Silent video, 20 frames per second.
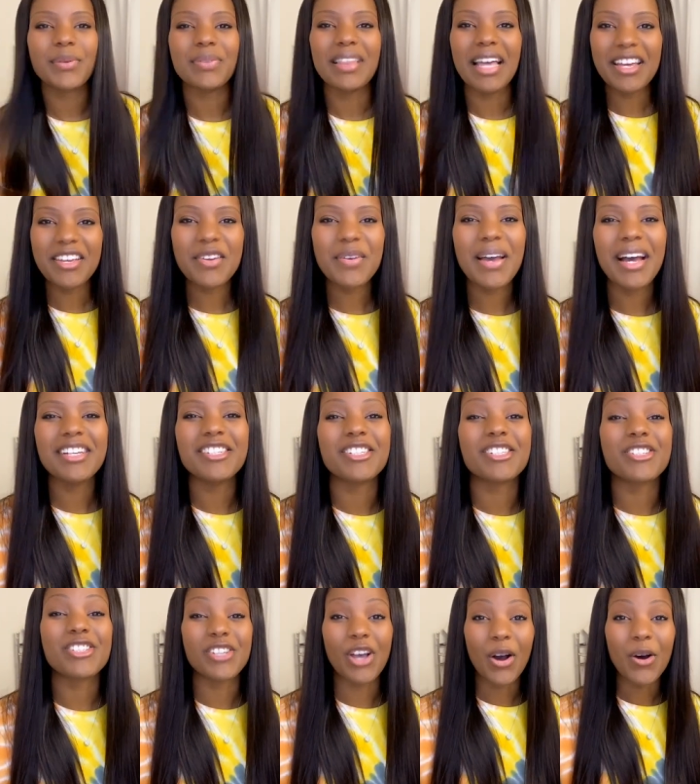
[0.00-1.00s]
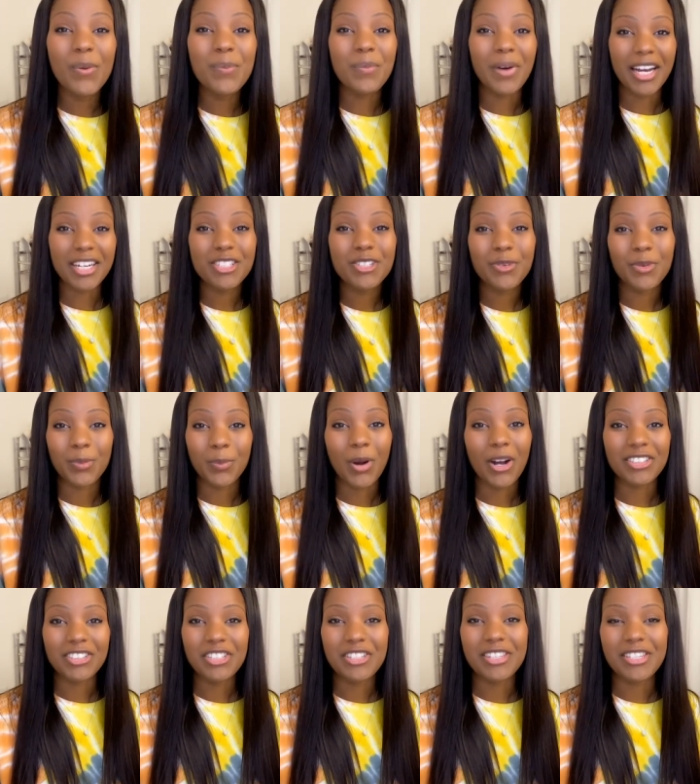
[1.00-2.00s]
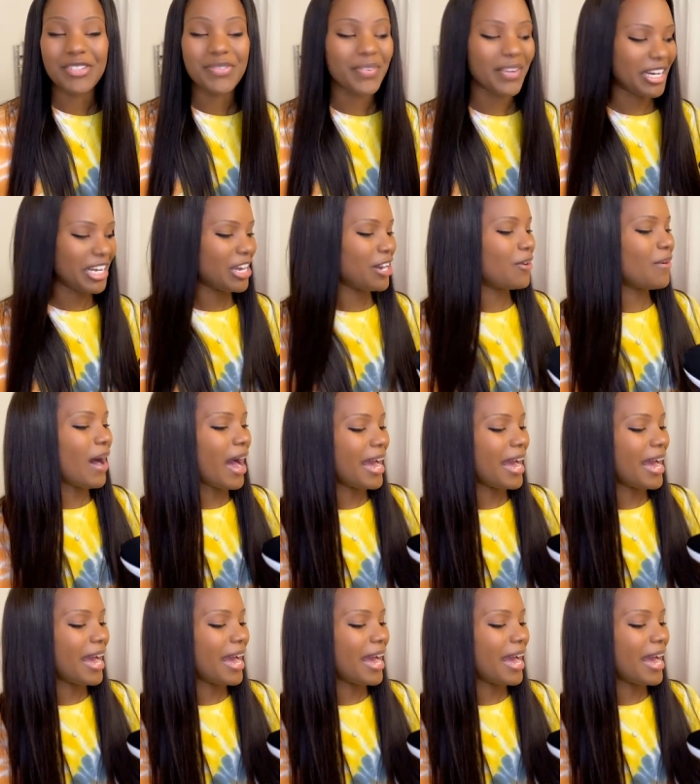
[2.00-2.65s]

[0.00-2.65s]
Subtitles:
thank you guys so much for watching this video.